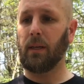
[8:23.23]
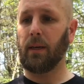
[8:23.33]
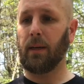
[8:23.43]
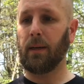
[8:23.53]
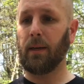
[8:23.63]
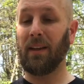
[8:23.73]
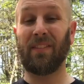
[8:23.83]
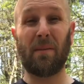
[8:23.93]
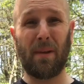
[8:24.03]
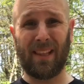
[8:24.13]
Uh, if
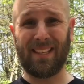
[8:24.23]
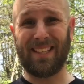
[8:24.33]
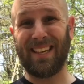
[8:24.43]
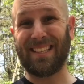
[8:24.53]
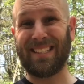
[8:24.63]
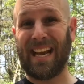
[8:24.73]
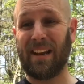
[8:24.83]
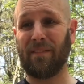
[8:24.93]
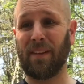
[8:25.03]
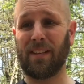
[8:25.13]
they made this in a
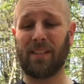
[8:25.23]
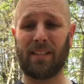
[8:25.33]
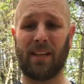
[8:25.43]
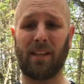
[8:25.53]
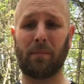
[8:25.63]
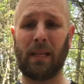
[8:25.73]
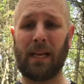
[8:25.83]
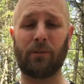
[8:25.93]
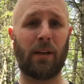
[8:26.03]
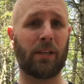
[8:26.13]
satin finish instead of the
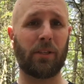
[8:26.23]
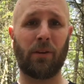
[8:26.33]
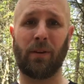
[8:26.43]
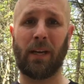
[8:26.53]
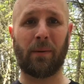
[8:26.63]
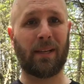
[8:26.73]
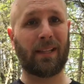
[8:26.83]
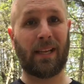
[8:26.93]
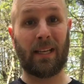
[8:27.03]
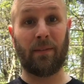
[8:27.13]
black traction coating, I would
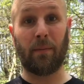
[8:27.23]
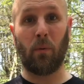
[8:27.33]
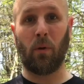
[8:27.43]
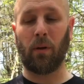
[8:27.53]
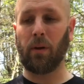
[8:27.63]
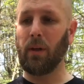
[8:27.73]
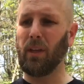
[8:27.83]
like that even more.